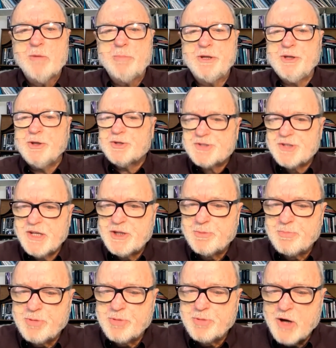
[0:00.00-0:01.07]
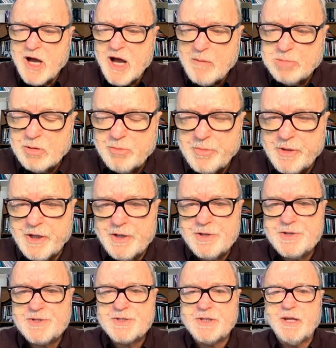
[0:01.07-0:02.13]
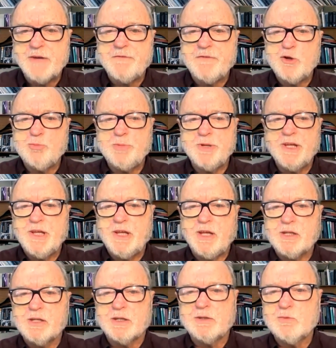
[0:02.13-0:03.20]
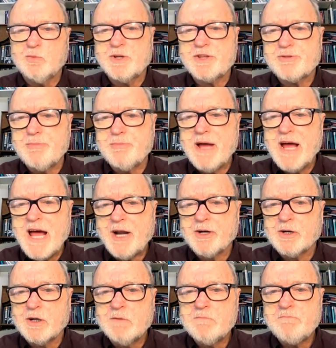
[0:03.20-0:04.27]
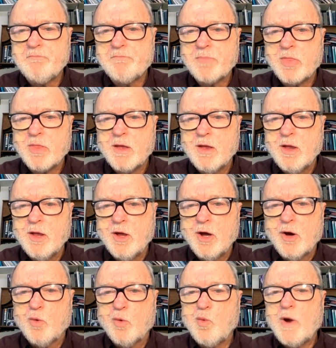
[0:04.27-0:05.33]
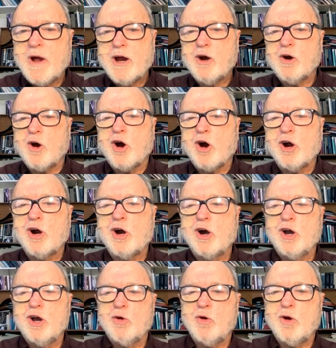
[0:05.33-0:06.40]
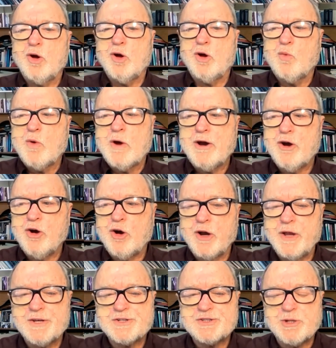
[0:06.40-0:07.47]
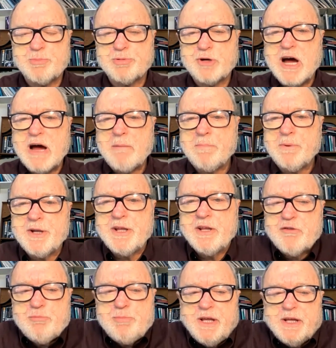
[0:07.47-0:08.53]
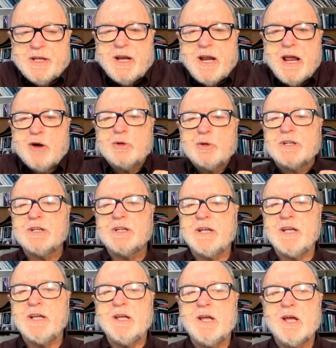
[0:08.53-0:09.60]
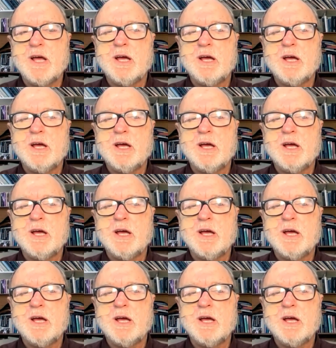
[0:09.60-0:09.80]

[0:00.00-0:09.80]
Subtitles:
But you see, the problem is, if you begin with matter, where is the property of being inherently